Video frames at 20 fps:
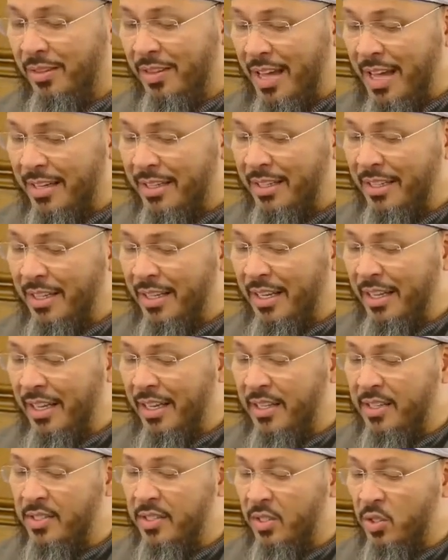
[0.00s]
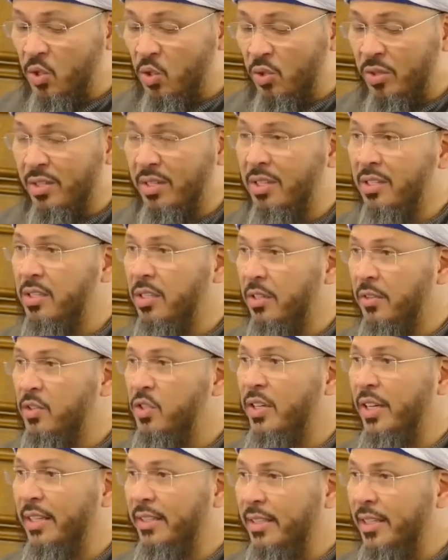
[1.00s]
that is the sunnah
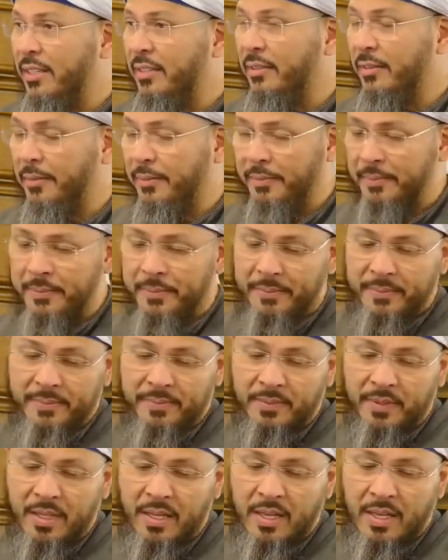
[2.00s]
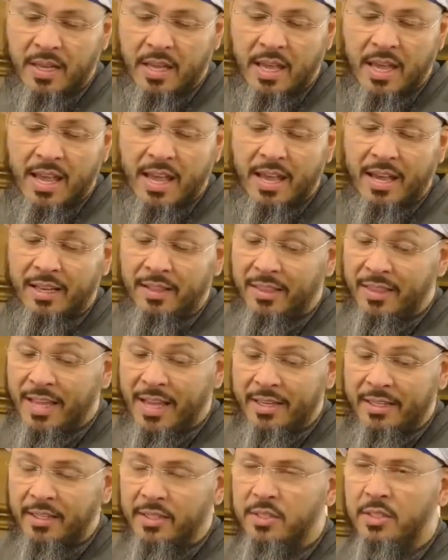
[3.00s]
of shaitan. And
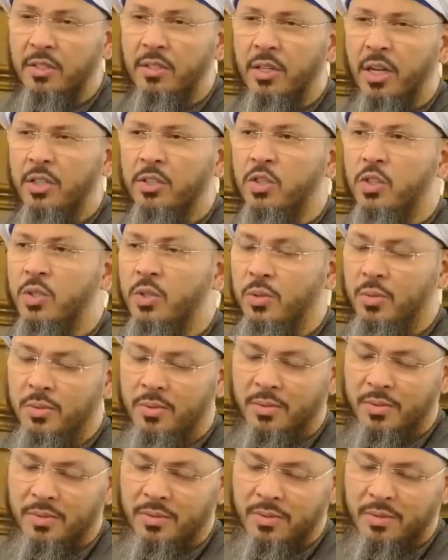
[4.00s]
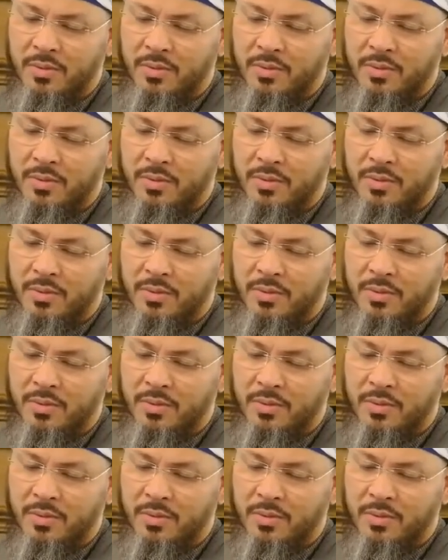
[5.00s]
that is not true.